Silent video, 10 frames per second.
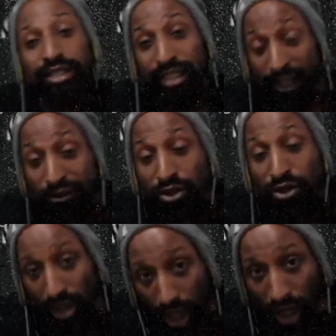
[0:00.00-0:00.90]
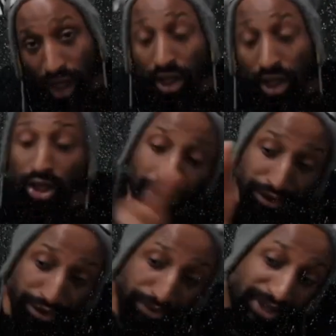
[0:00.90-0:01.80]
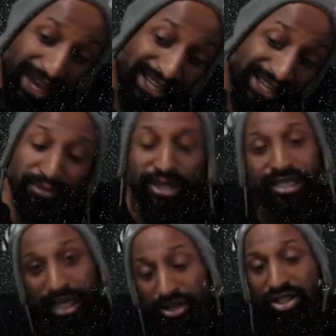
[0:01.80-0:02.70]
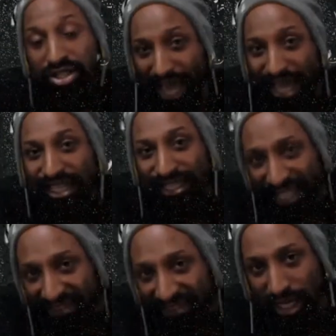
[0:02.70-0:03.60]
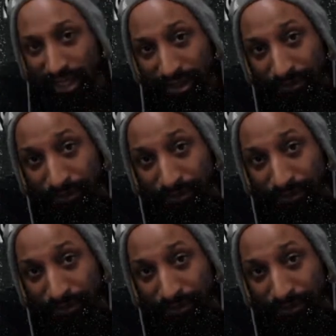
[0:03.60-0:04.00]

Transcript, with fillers: gives you the law, the New Testament tells you how to live in it.